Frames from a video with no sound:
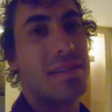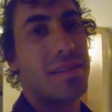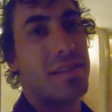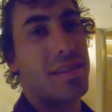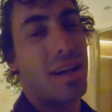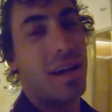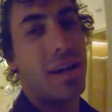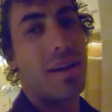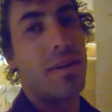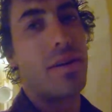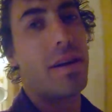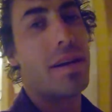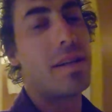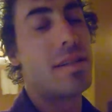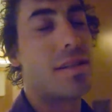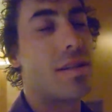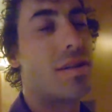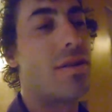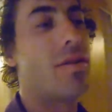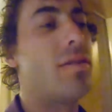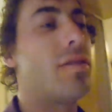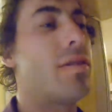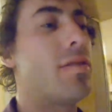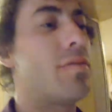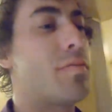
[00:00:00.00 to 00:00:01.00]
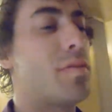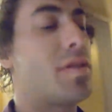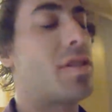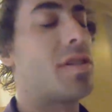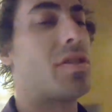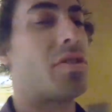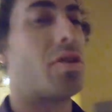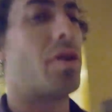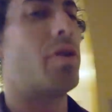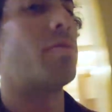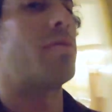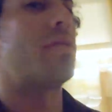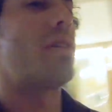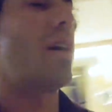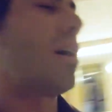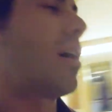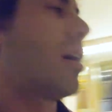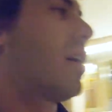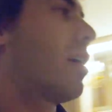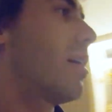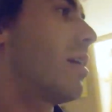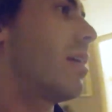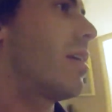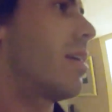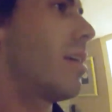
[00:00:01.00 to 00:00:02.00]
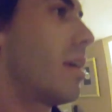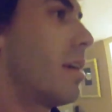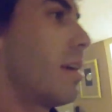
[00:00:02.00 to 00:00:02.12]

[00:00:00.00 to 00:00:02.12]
sky racing on. I'm so tired.